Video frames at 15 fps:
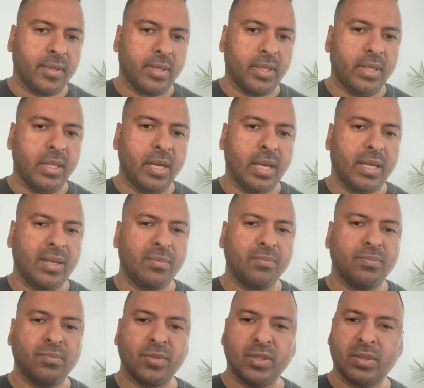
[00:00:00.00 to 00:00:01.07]
and then I
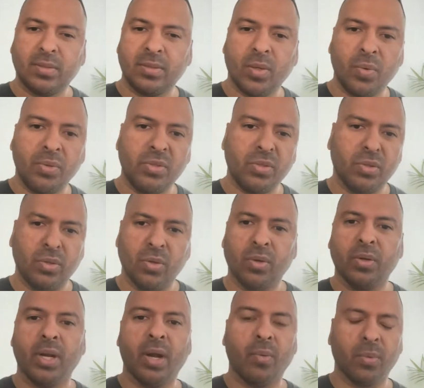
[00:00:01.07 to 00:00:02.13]
go into
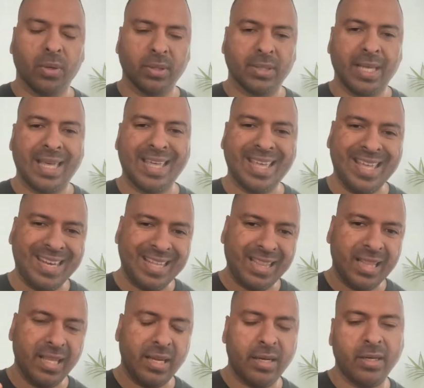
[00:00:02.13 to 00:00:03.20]
neural network, the
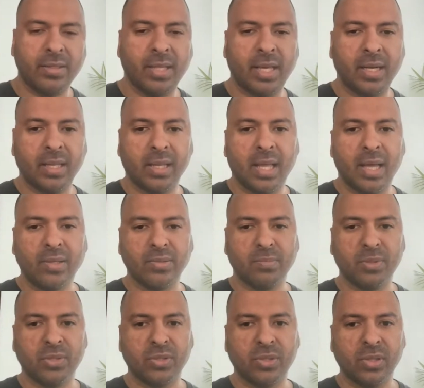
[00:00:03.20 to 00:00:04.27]
hidden layer that allows
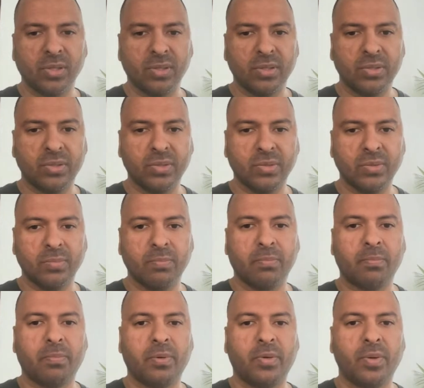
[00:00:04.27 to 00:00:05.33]
machine learning to
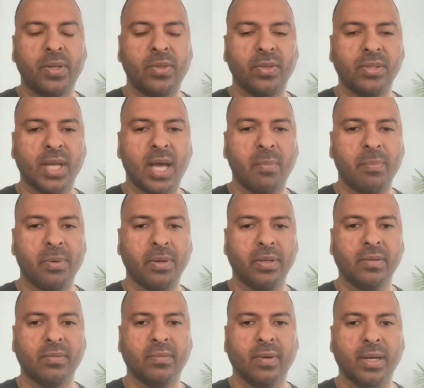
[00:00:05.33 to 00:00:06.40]
create those output,
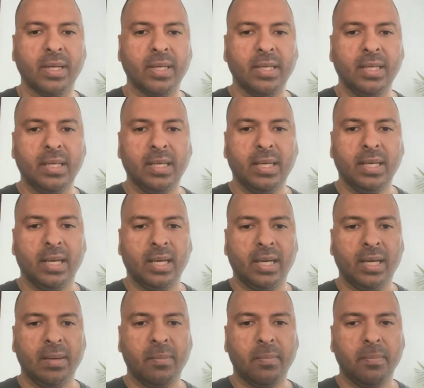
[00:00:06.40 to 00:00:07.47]
right?
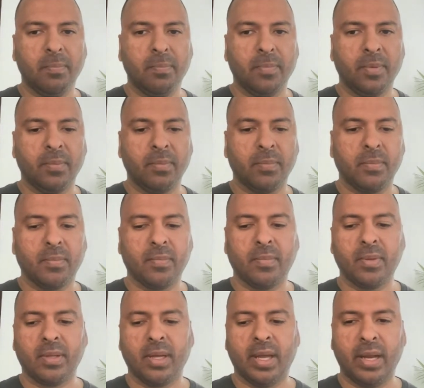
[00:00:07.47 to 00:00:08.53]
Um,
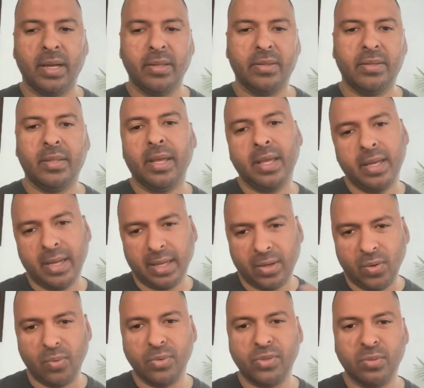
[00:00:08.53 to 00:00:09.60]
and then I
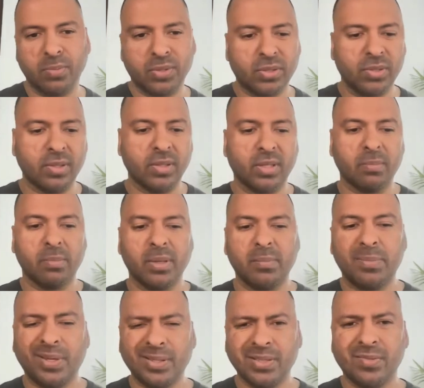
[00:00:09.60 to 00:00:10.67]
go into machine learning.
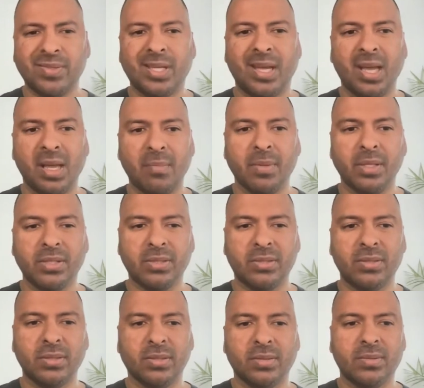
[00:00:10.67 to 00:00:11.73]
But because of time, let's
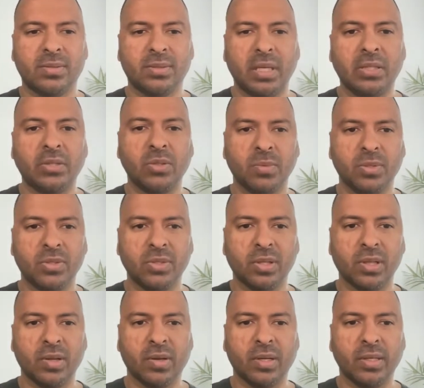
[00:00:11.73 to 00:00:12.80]
just stick to machine
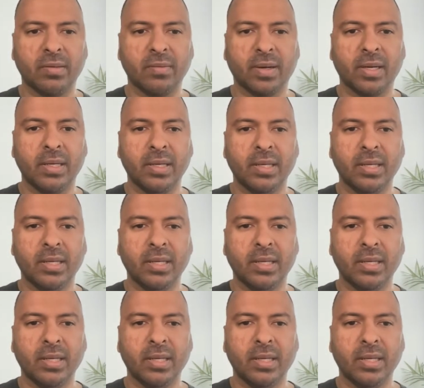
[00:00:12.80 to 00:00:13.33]
learning, right?